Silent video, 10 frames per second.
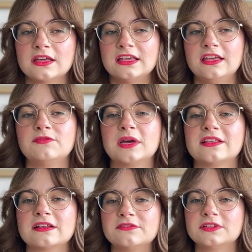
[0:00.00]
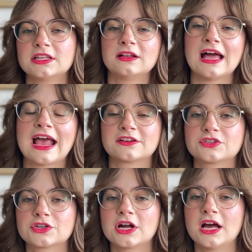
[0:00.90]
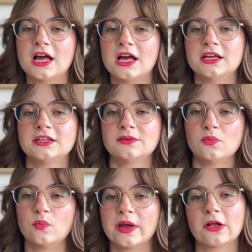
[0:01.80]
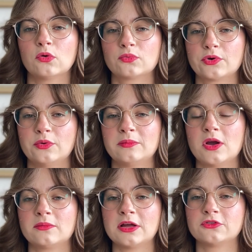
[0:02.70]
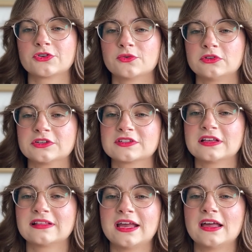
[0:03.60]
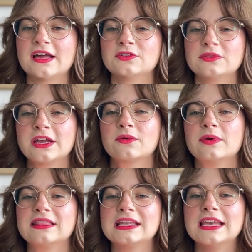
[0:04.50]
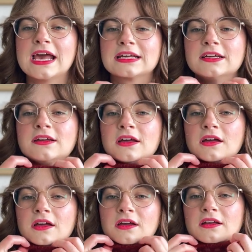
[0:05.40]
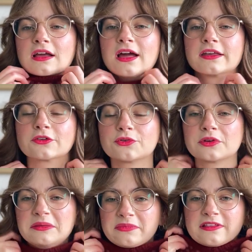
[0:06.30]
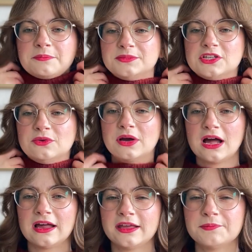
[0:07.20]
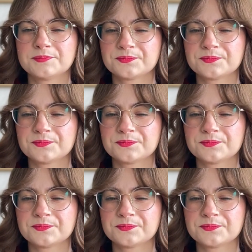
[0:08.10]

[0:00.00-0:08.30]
give myself a little extra wiggle room around the shoulders, because I don't like when the neck kind of creeps up too high.